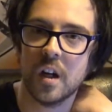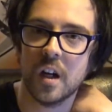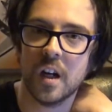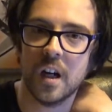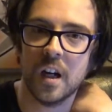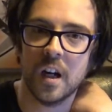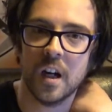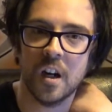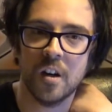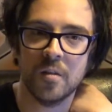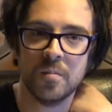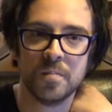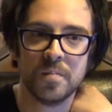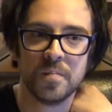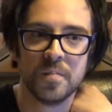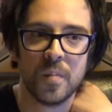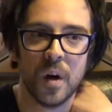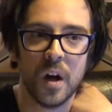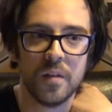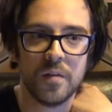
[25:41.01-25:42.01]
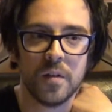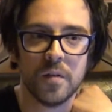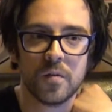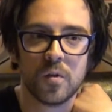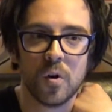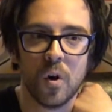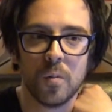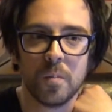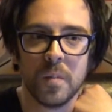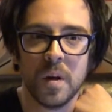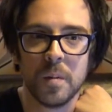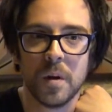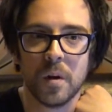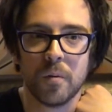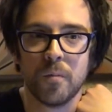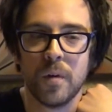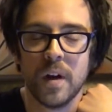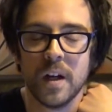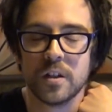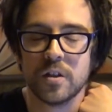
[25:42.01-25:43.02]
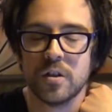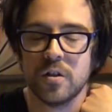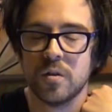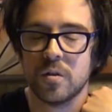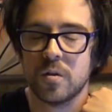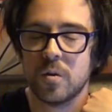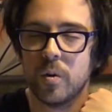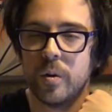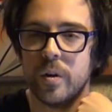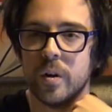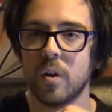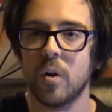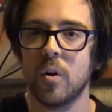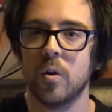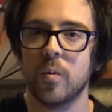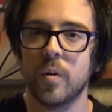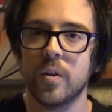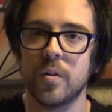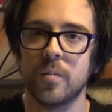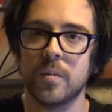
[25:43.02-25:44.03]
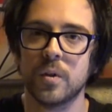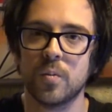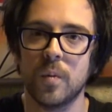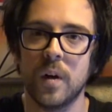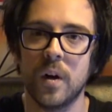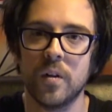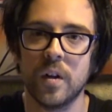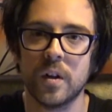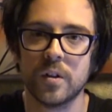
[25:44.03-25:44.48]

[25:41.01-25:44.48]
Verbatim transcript: Uh, but if you've got maybe a retinue going along with him as well,